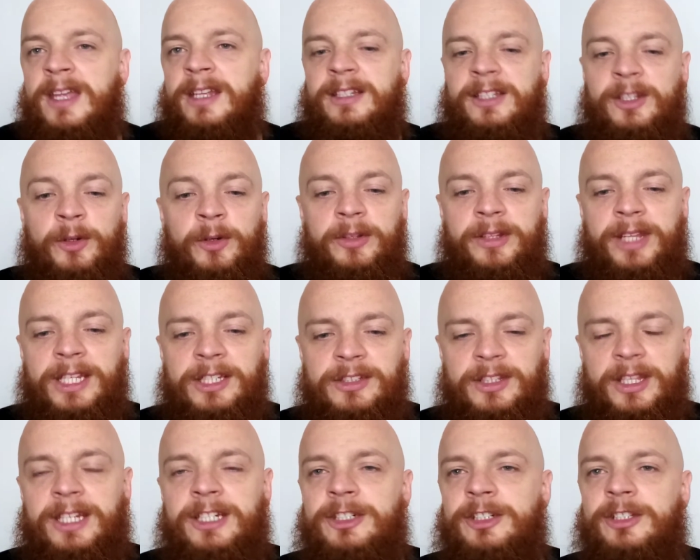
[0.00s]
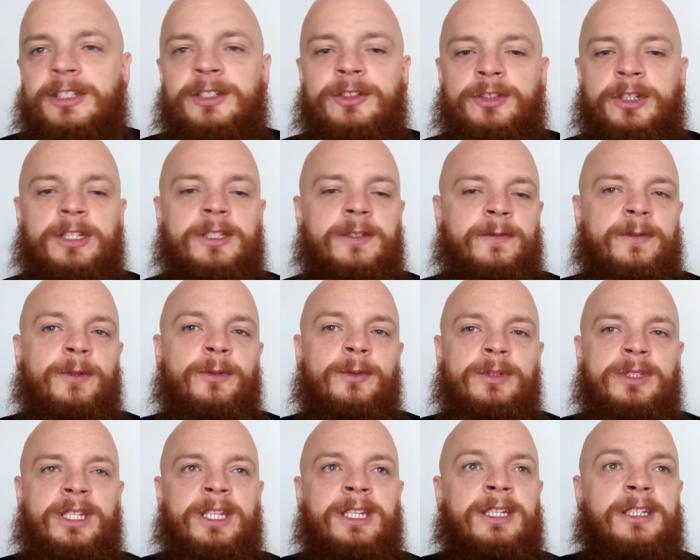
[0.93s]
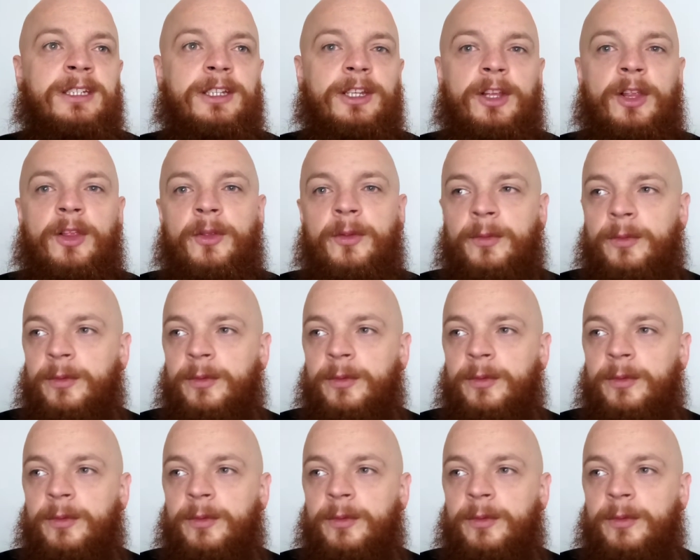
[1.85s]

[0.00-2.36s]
Do you know, this literally just feels like